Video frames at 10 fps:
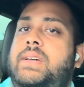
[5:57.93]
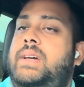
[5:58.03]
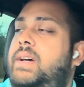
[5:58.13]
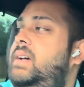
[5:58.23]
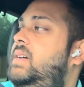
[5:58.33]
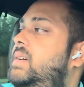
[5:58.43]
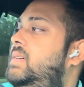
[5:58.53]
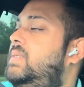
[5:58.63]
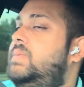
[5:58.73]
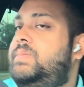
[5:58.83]

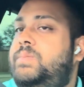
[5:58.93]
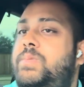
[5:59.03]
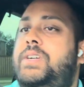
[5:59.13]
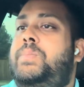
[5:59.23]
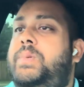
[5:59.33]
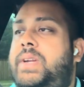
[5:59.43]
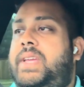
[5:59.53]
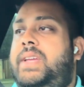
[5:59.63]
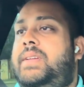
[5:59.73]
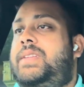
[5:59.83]
we're bringing